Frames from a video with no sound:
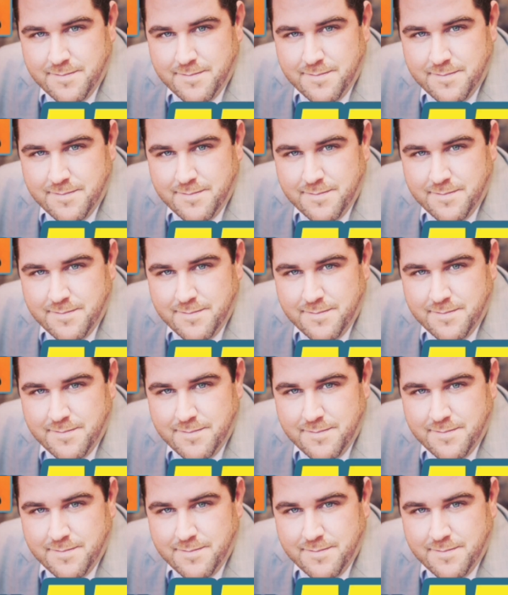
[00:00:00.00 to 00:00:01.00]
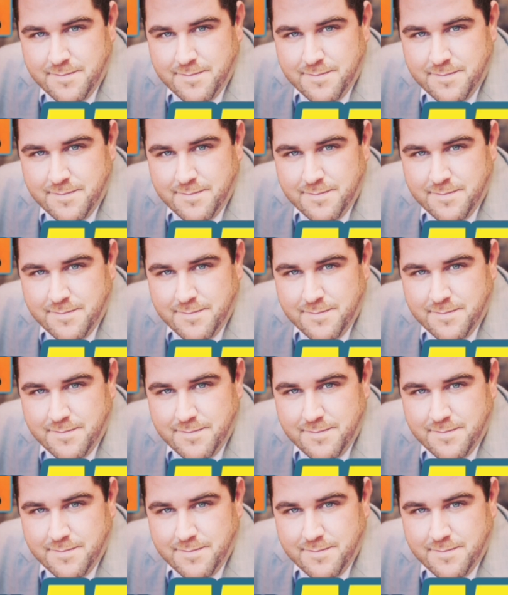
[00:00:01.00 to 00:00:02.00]

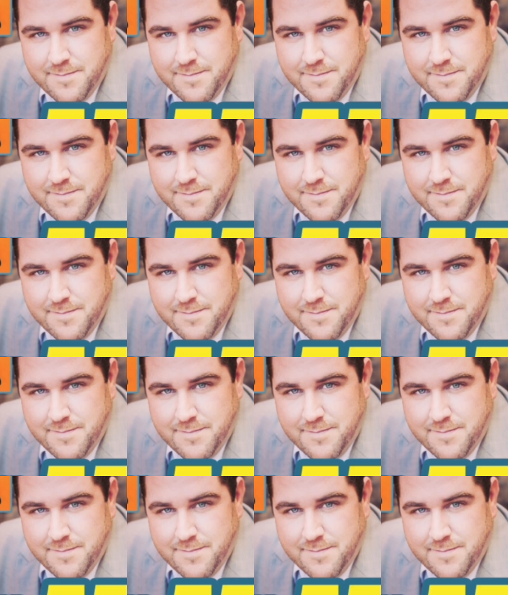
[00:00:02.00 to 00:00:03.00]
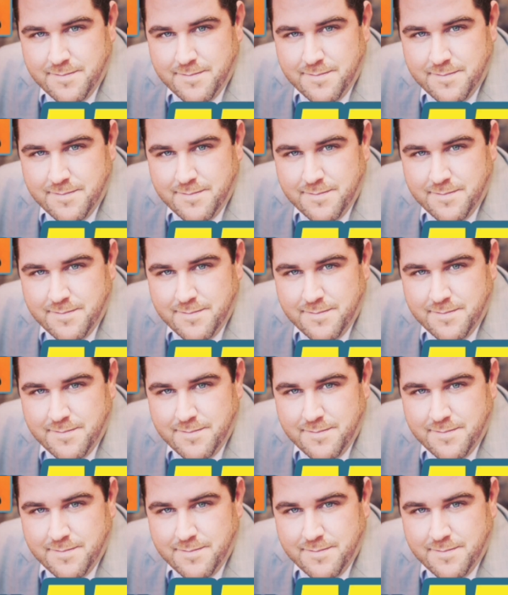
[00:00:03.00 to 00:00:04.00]

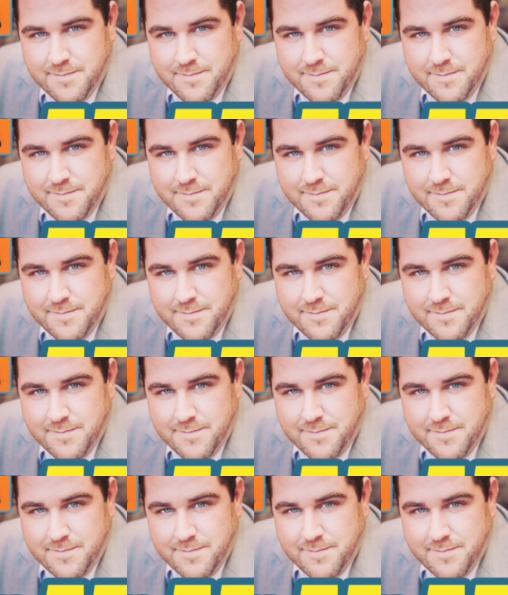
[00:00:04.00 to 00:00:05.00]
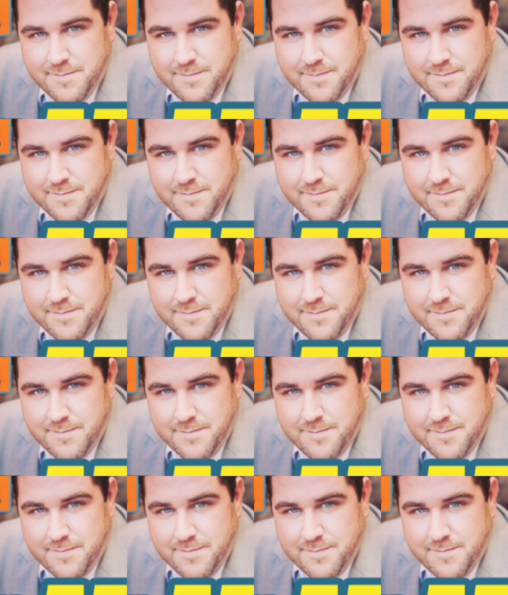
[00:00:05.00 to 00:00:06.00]

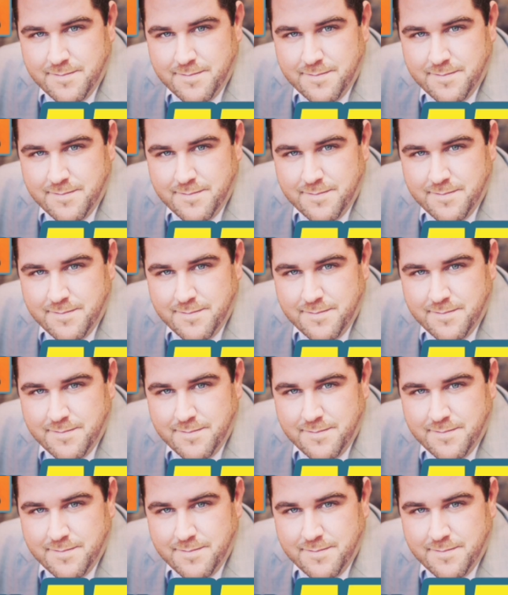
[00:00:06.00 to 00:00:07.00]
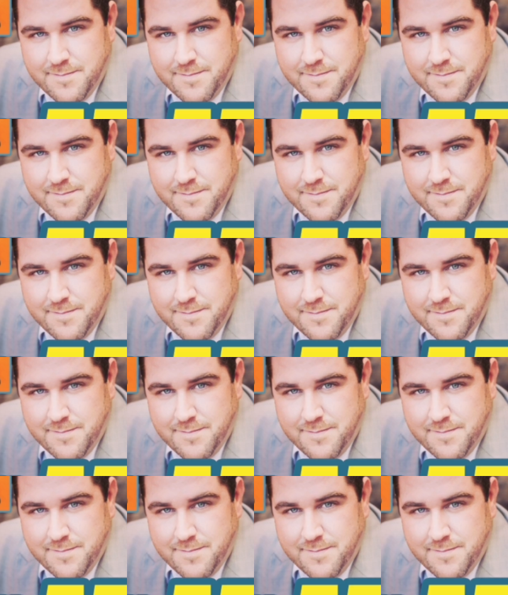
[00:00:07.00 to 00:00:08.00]
[no speech]